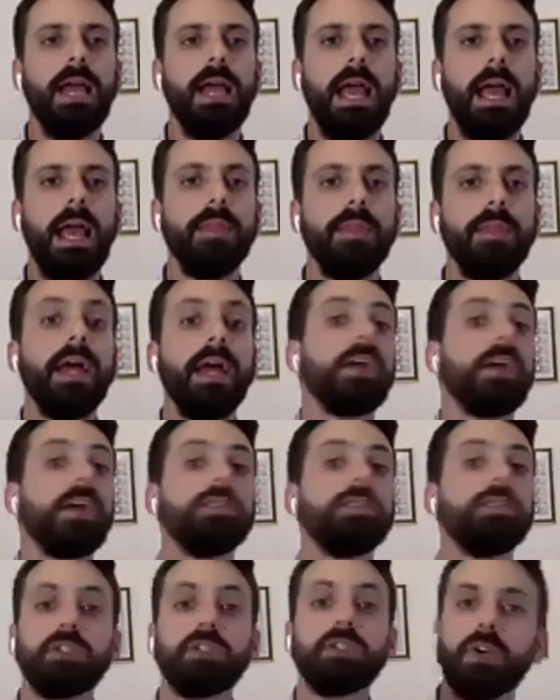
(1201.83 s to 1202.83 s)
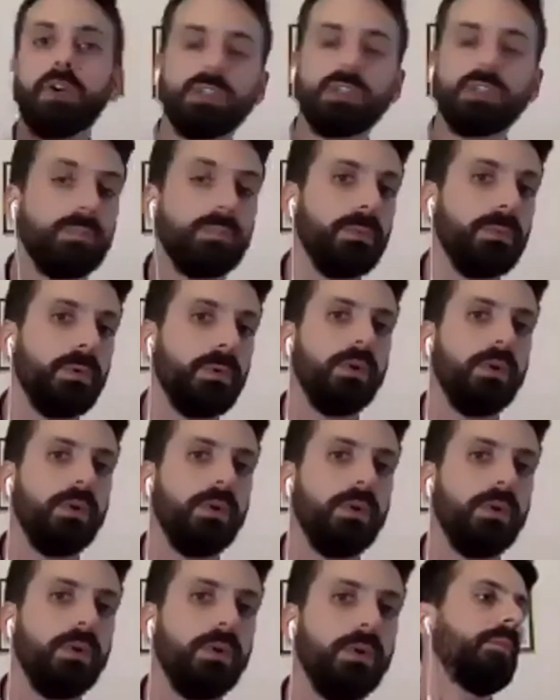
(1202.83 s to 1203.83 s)
And that goes across the
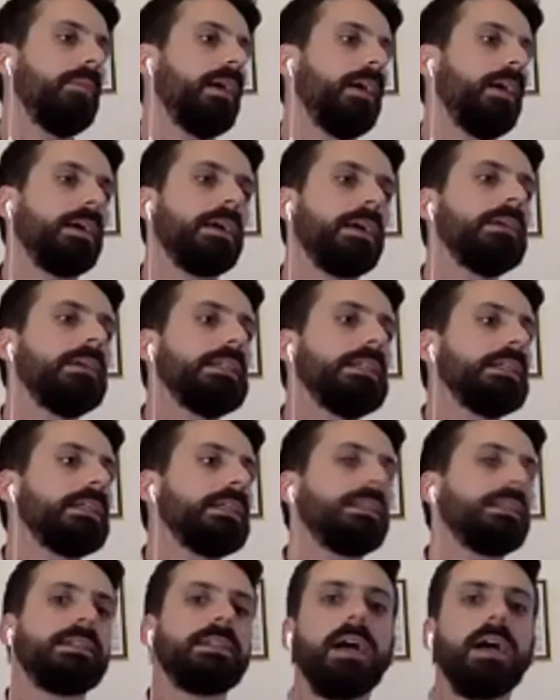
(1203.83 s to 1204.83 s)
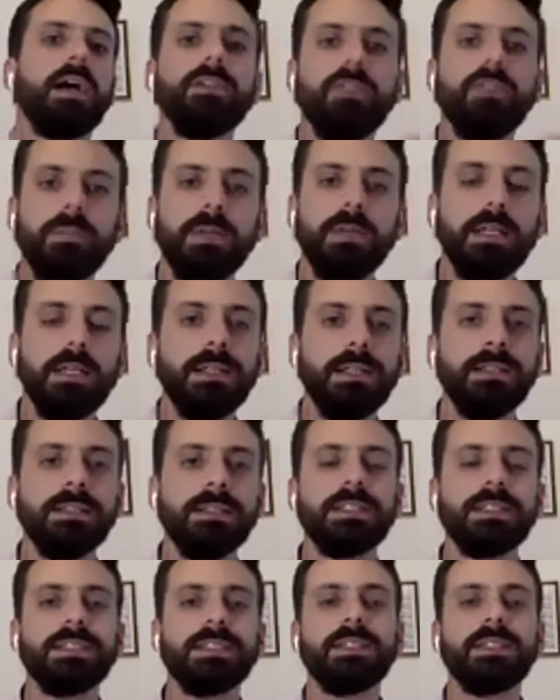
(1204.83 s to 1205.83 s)
board among
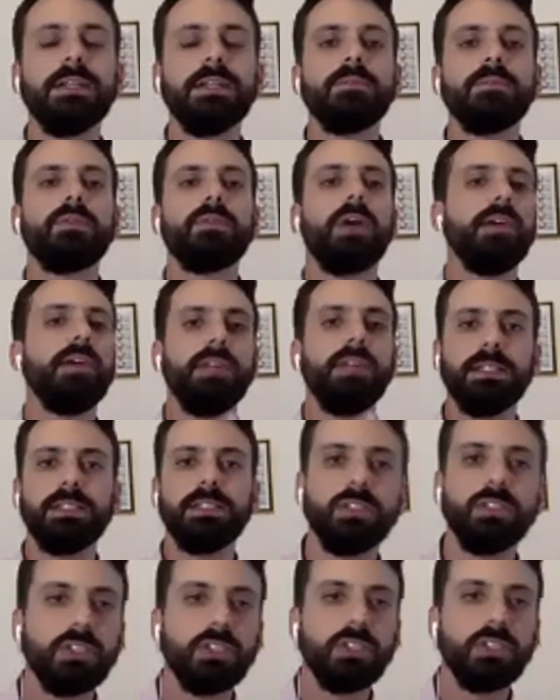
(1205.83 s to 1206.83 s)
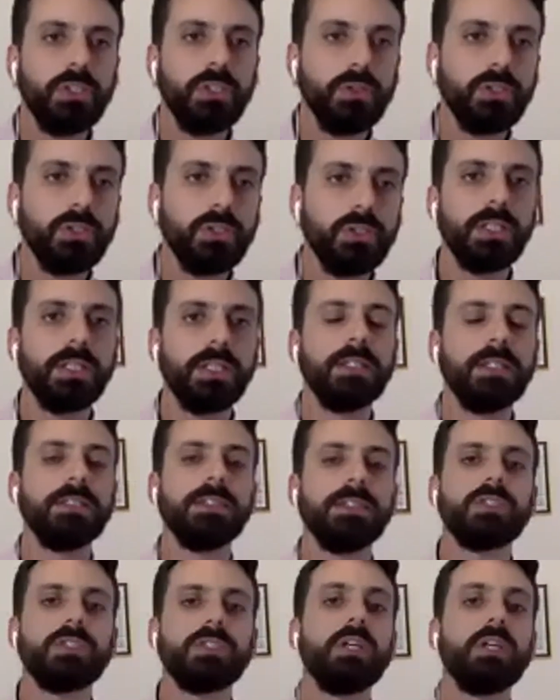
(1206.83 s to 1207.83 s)
governments, private
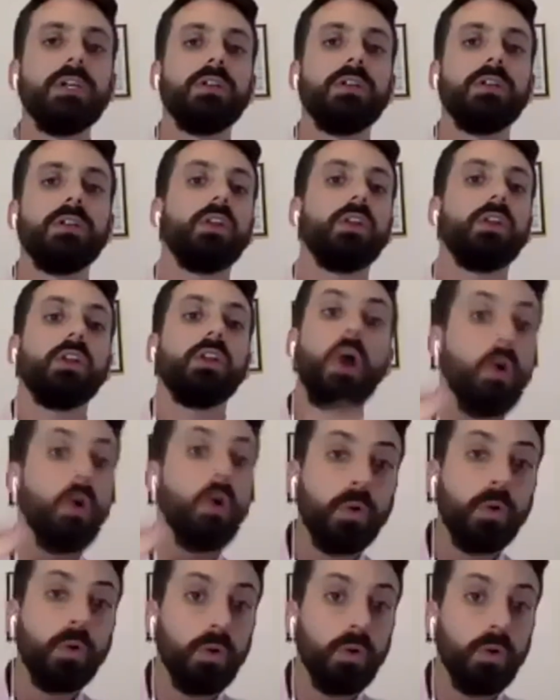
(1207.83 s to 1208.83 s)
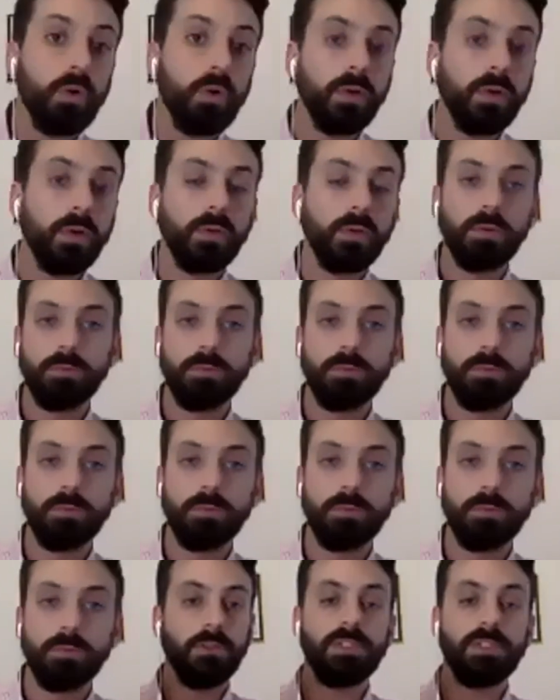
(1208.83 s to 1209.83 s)
institutions, local, you know,
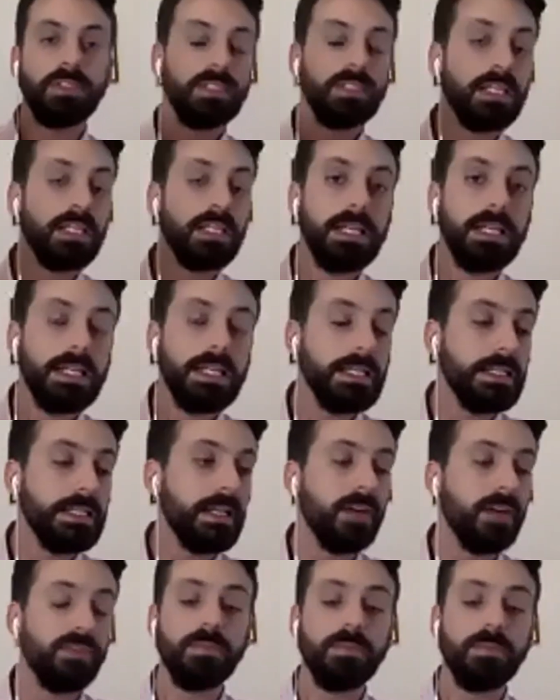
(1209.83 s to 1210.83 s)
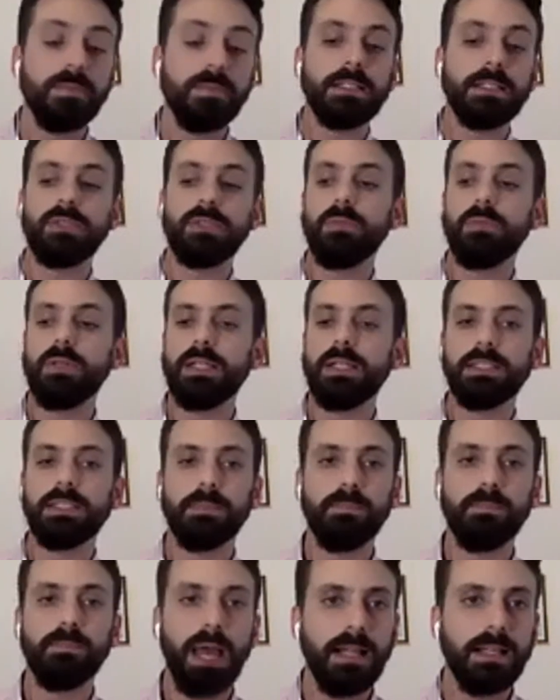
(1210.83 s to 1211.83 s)
city governments and
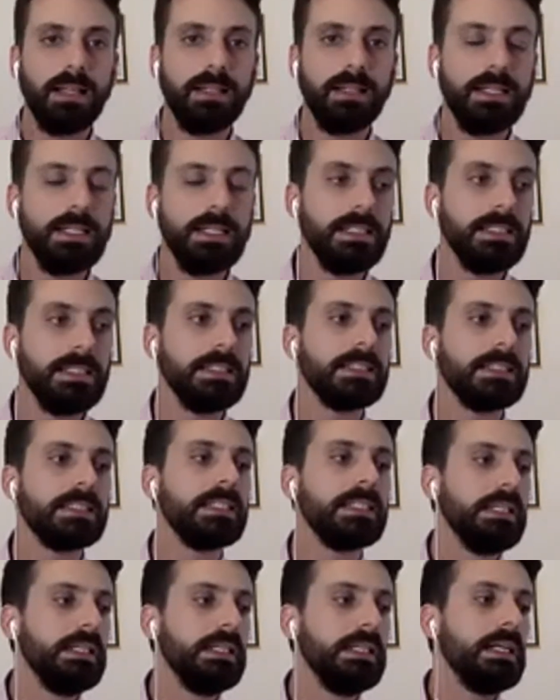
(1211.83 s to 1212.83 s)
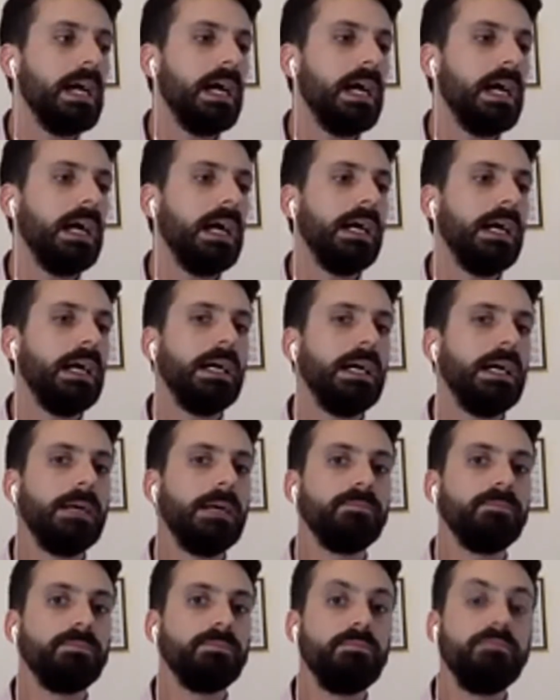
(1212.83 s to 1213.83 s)
municipalities,
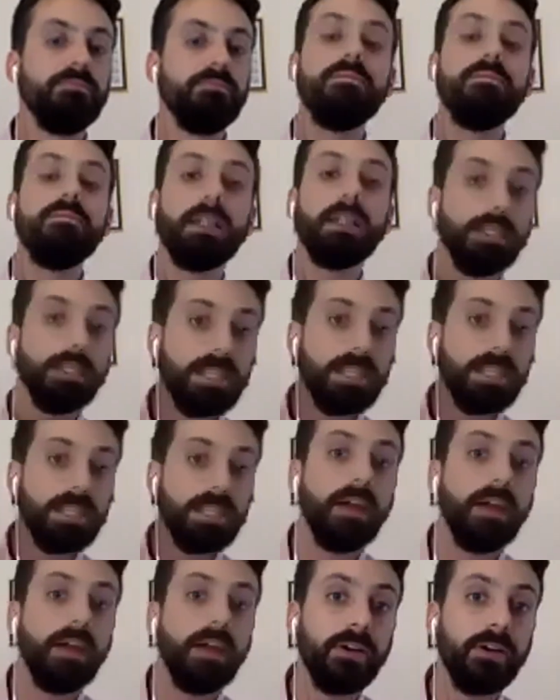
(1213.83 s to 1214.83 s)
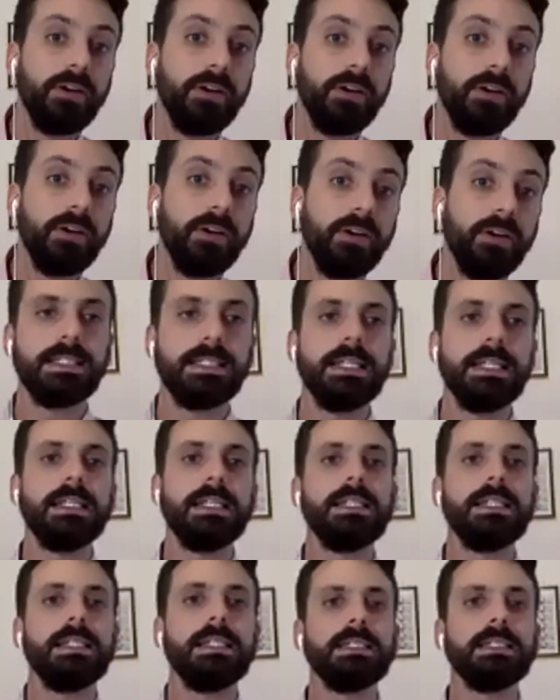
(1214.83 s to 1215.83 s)
um, military
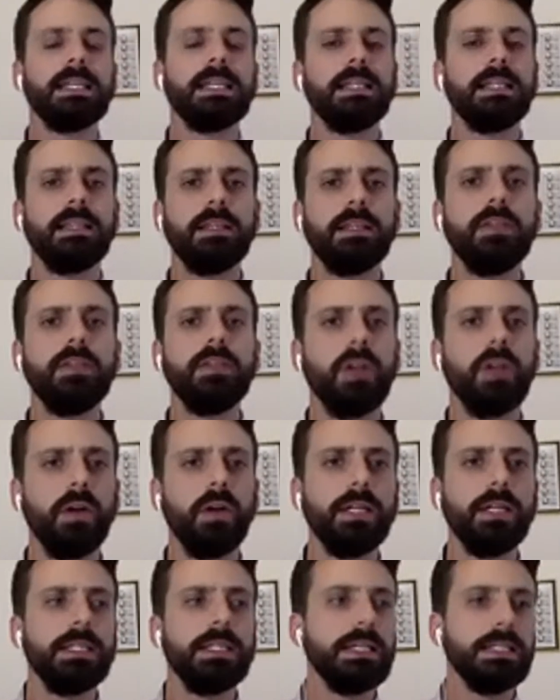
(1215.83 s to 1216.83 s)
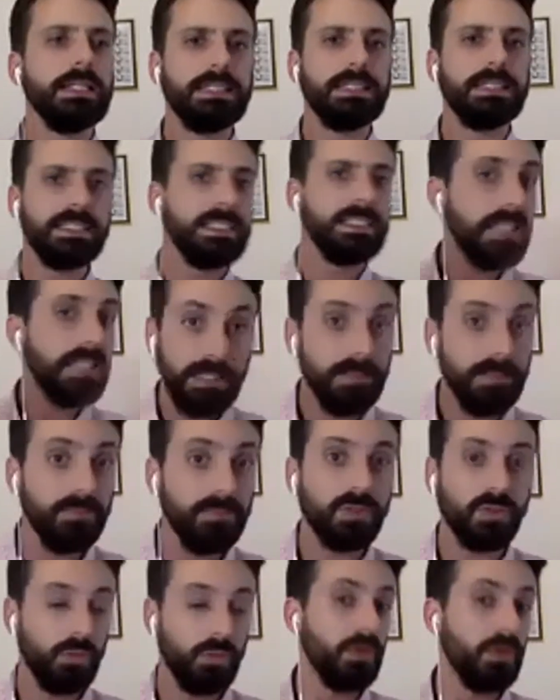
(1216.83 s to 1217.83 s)
entities. You know, it, it
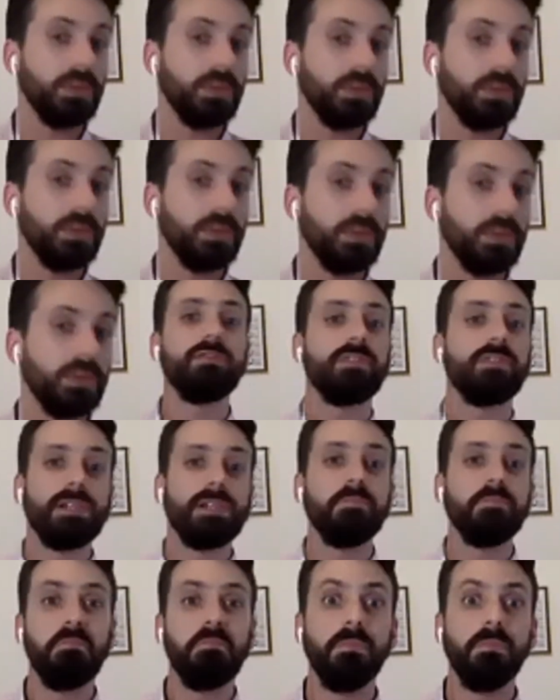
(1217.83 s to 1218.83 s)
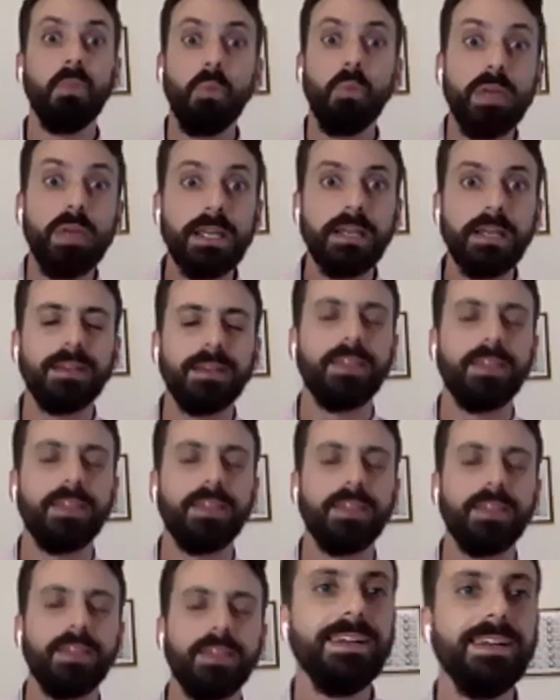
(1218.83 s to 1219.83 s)
seems almost like every week
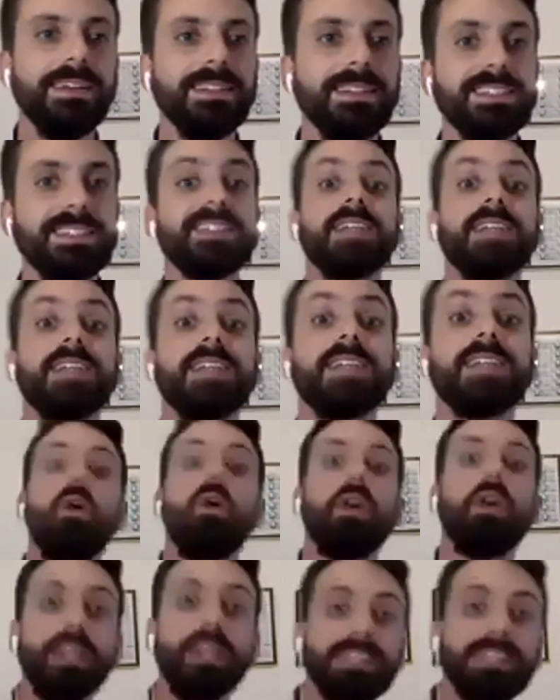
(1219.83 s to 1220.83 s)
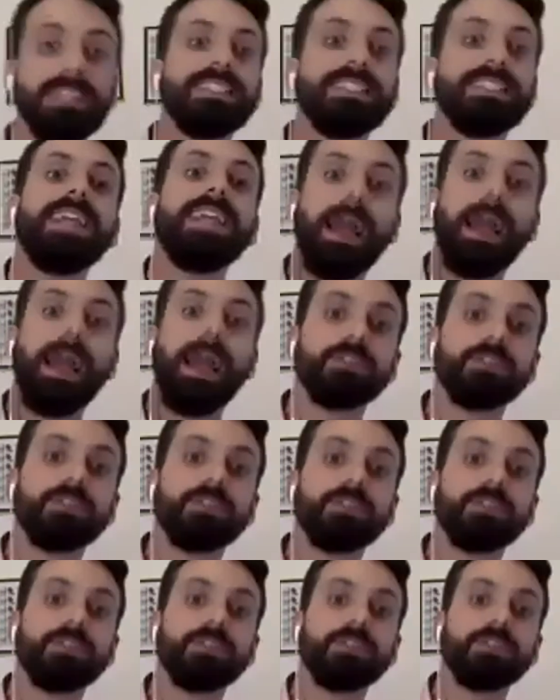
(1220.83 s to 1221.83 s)
that someone is
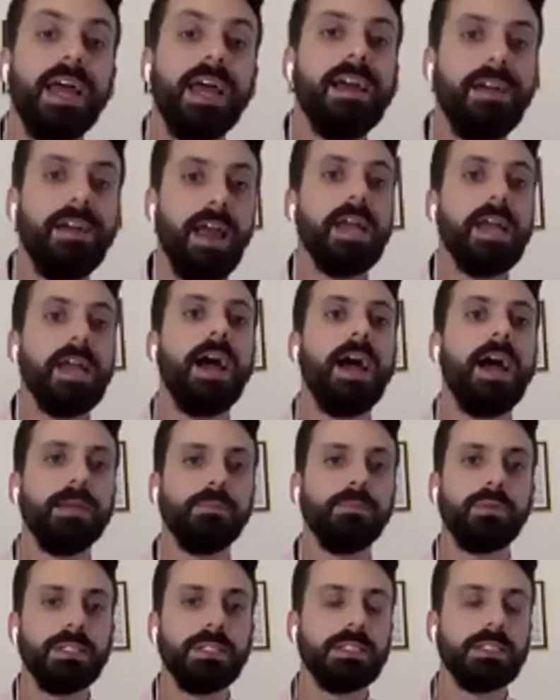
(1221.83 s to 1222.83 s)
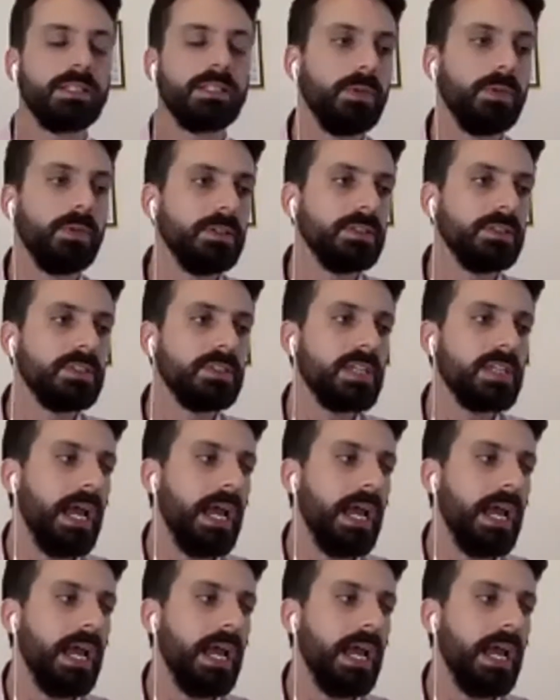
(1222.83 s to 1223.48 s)
announcing their AI principles.